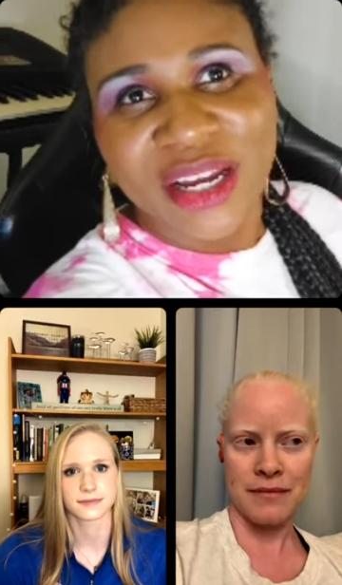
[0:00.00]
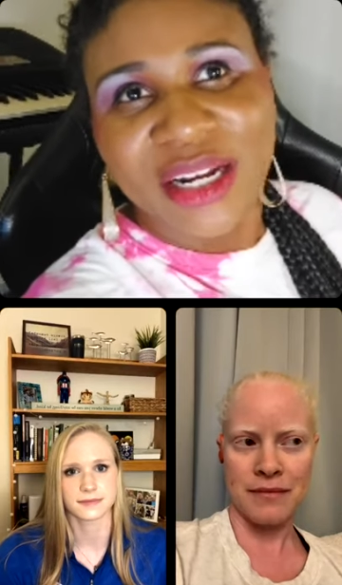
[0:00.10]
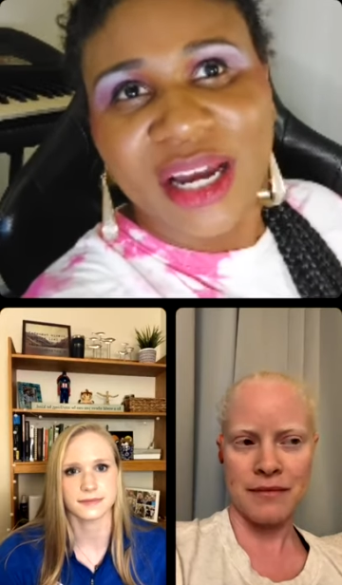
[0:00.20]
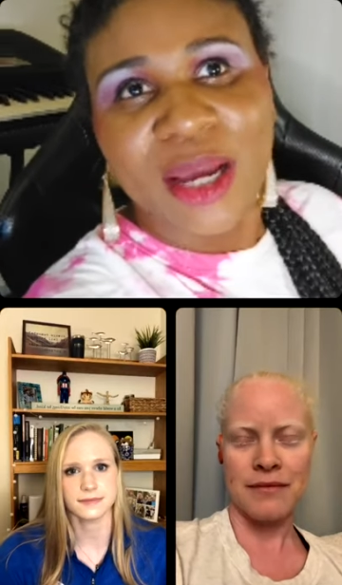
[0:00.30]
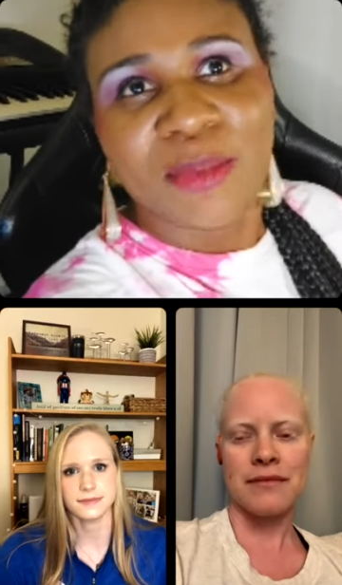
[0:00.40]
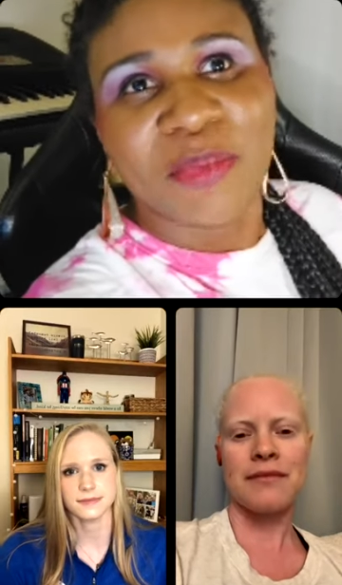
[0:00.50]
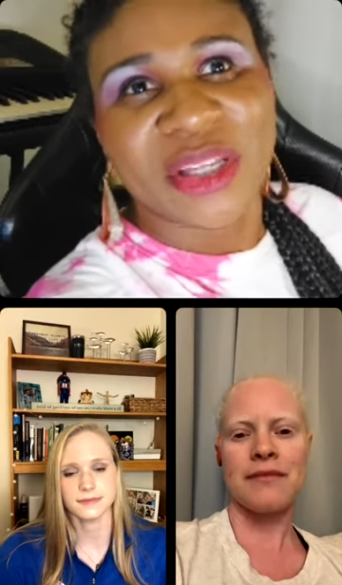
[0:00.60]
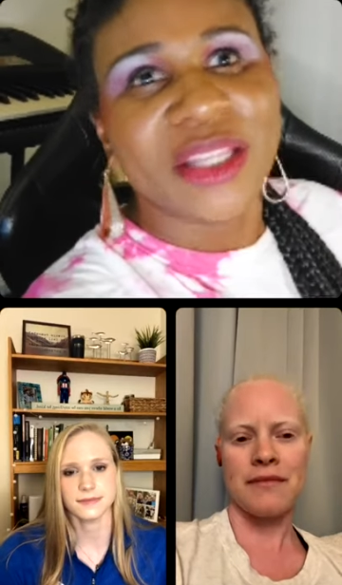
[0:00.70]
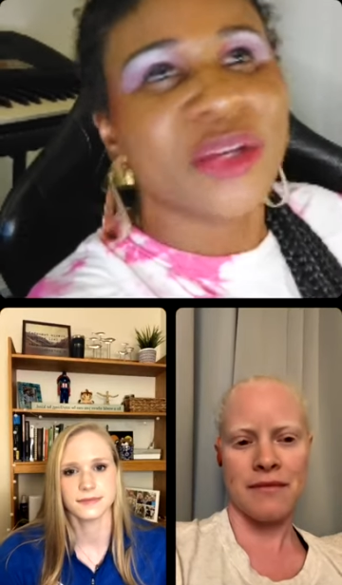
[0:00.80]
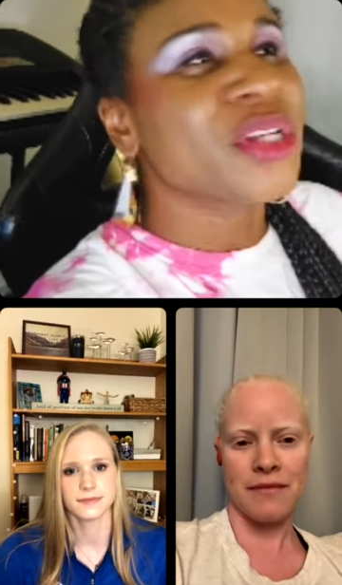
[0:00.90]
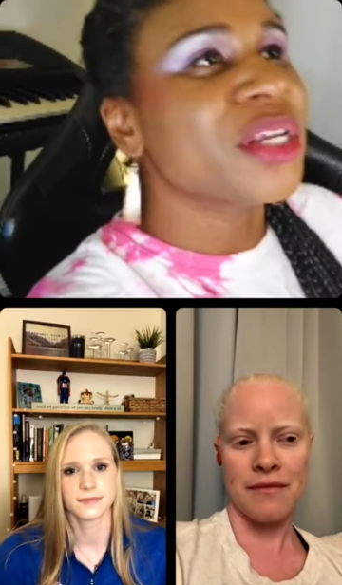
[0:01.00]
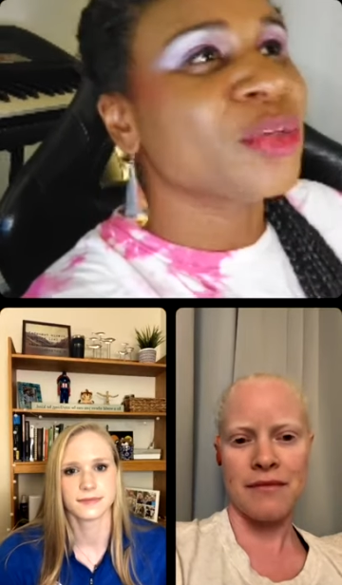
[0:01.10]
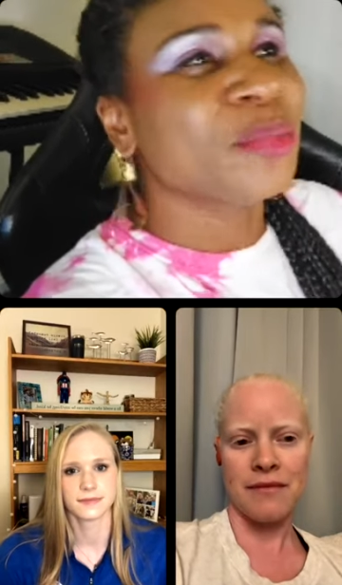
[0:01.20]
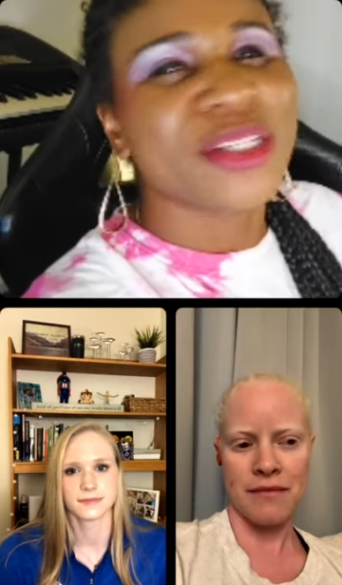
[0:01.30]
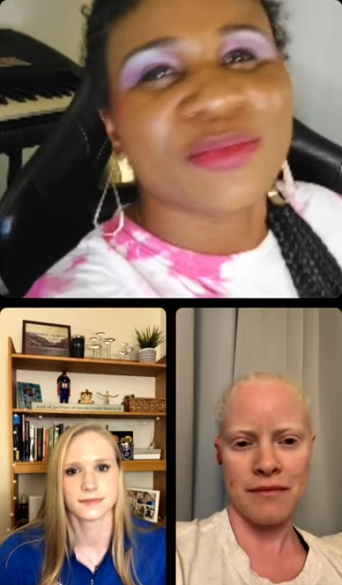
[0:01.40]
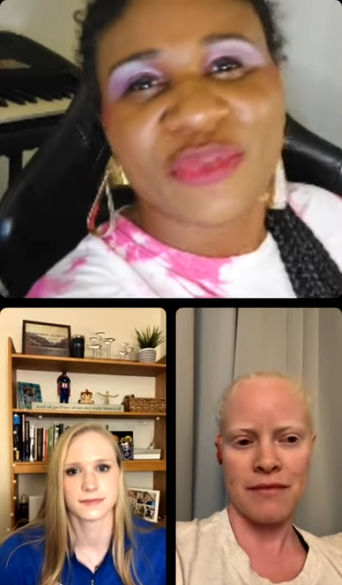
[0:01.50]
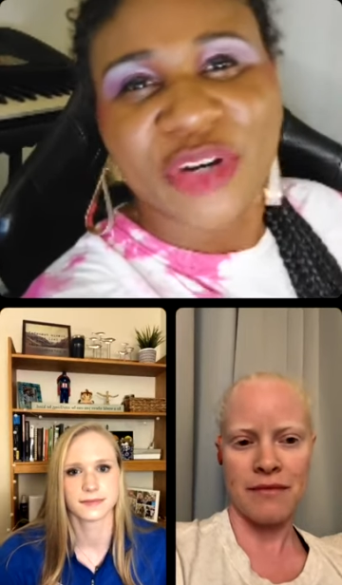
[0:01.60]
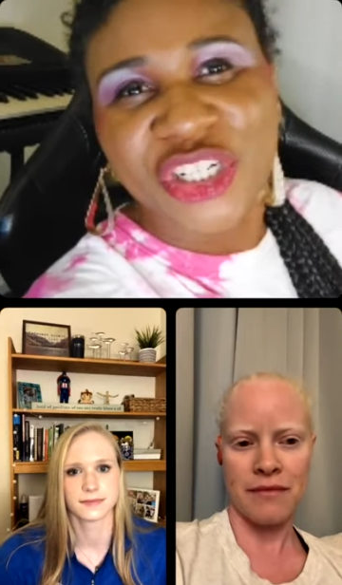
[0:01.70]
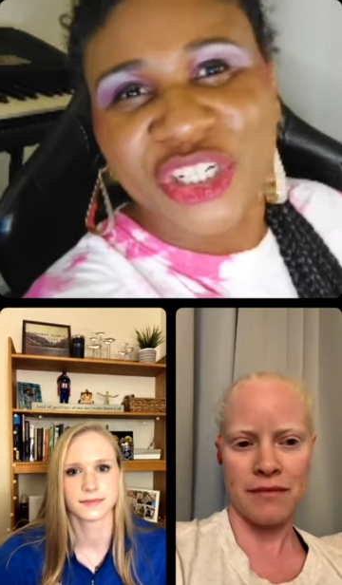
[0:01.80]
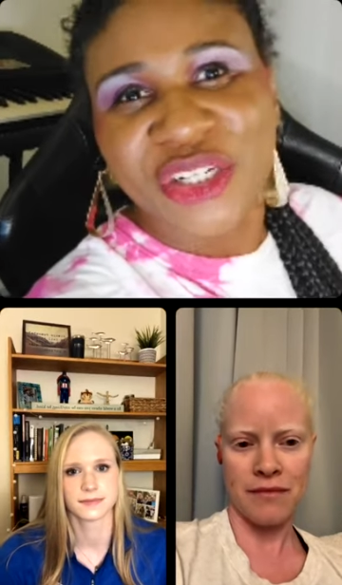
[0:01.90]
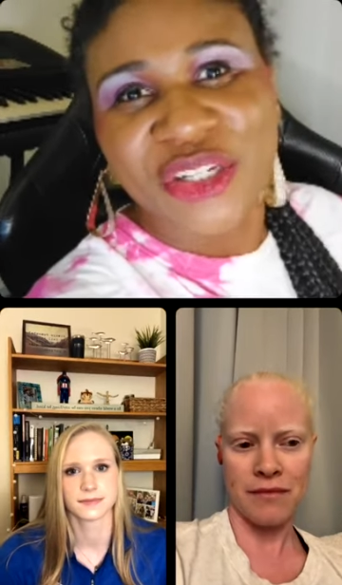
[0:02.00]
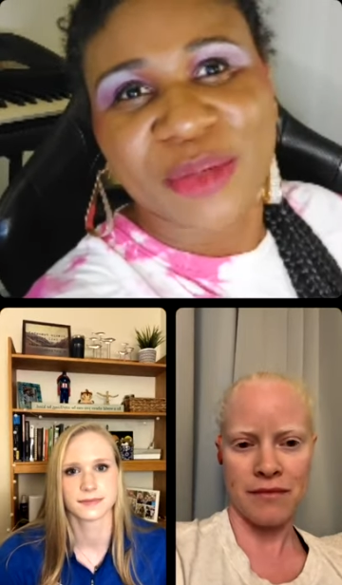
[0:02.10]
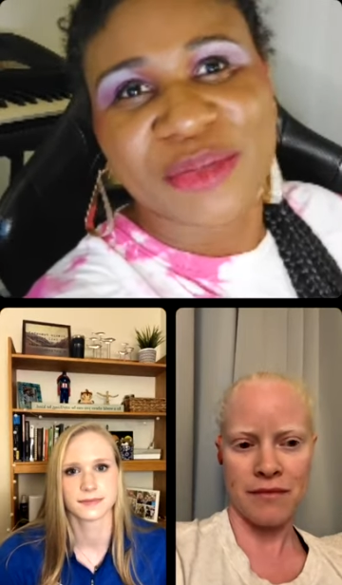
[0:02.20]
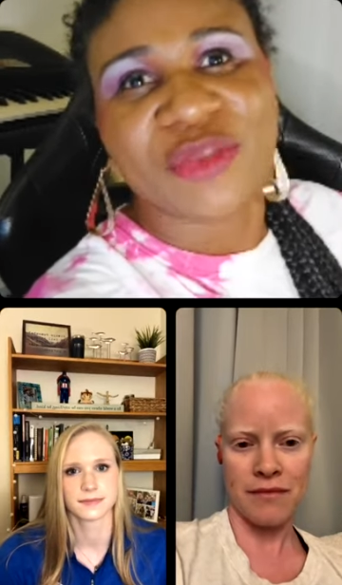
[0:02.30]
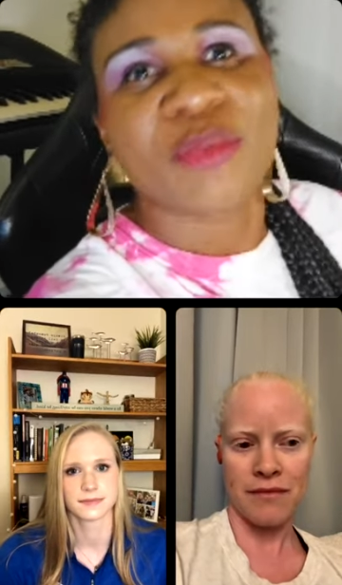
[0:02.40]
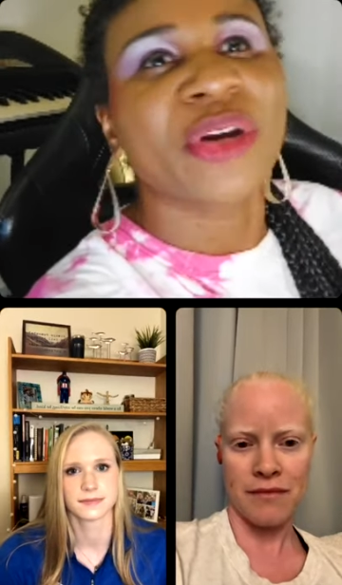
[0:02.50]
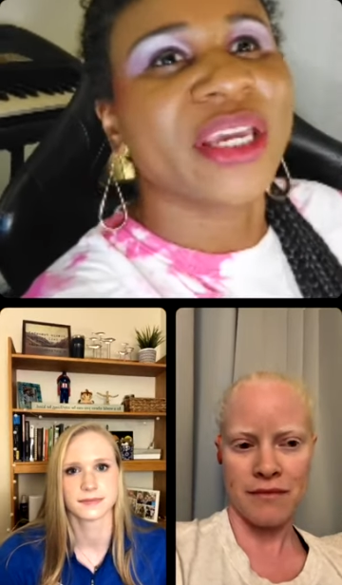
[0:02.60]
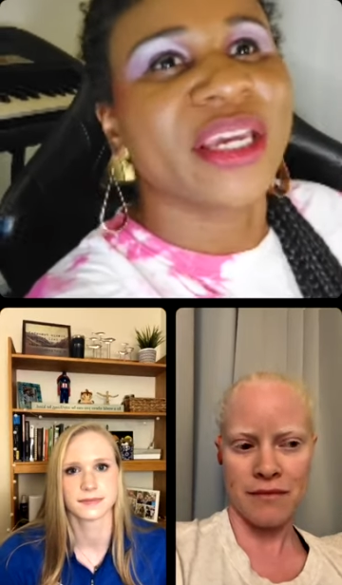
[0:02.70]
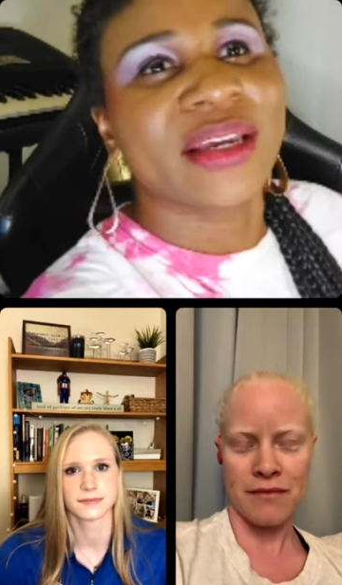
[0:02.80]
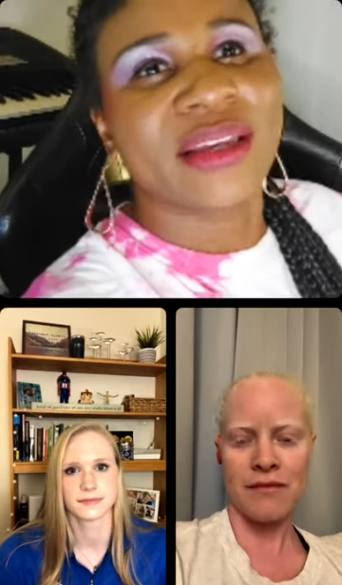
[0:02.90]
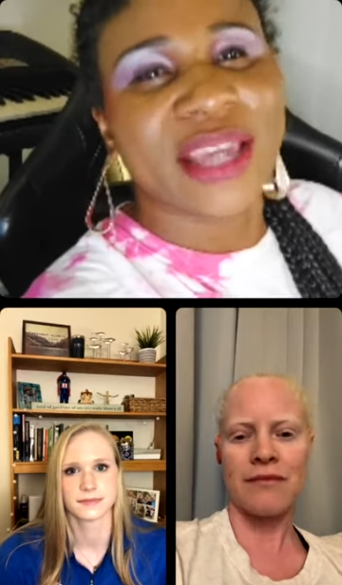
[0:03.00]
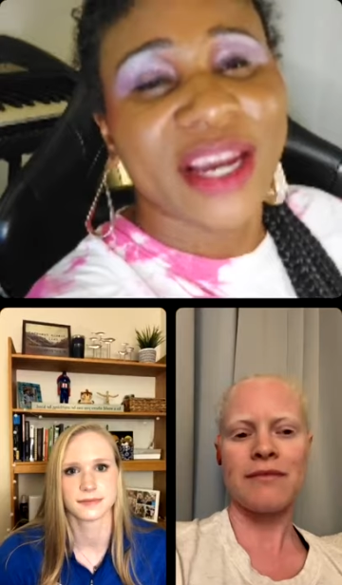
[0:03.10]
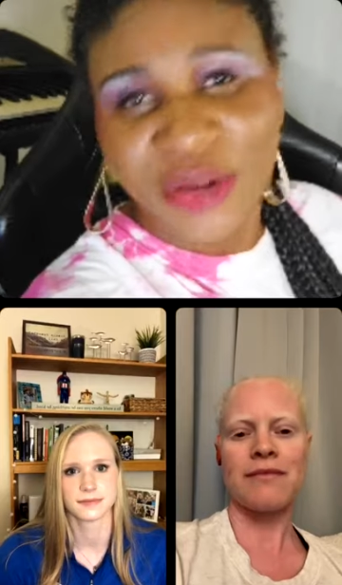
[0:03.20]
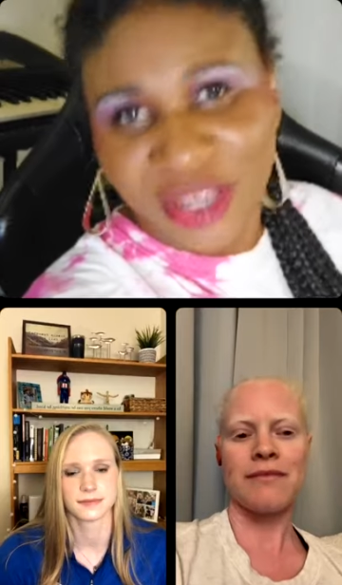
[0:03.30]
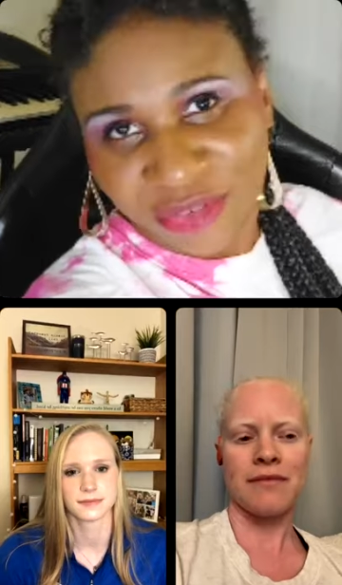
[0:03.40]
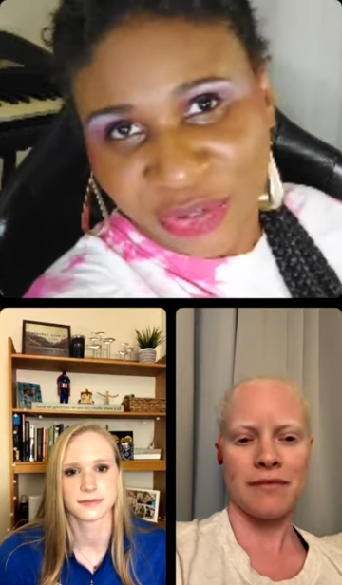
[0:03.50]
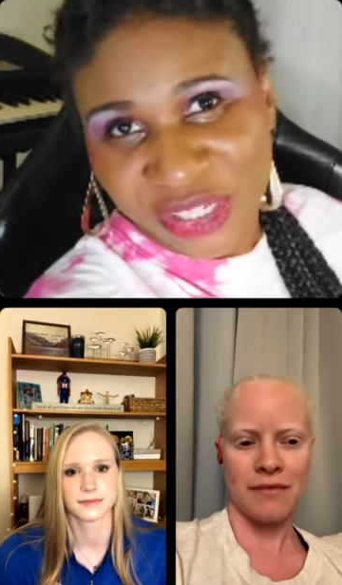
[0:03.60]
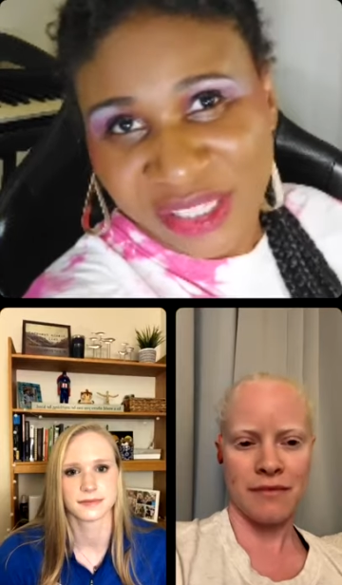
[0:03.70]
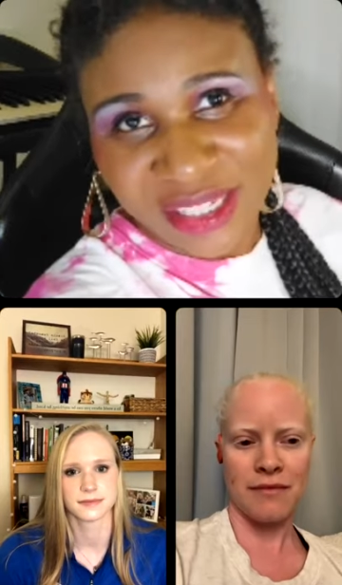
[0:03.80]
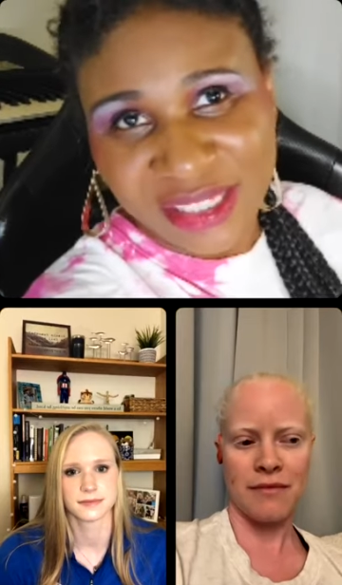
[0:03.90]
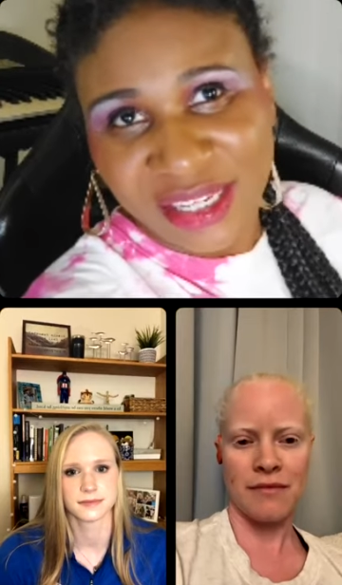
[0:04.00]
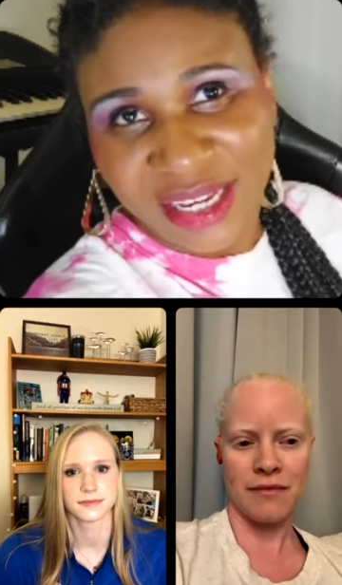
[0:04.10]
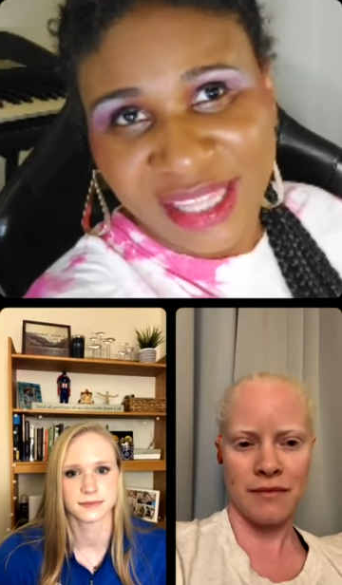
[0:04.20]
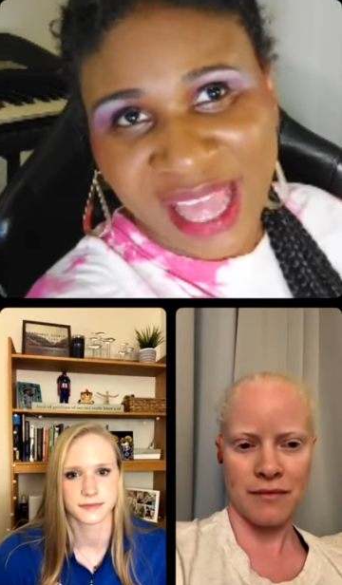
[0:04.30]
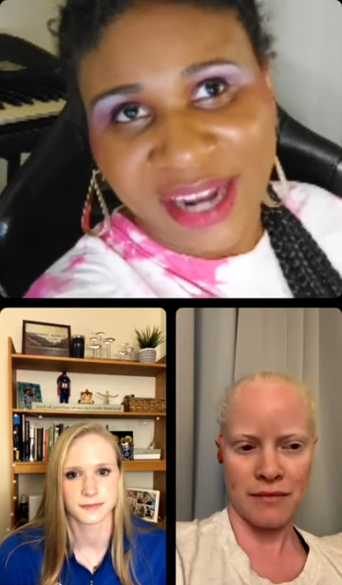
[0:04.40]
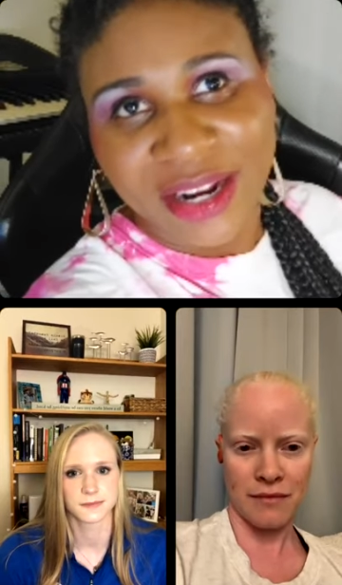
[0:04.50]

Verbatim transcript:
Speaker 1: um, but then there's also been some friction in terms of bringing caregivers and things like that.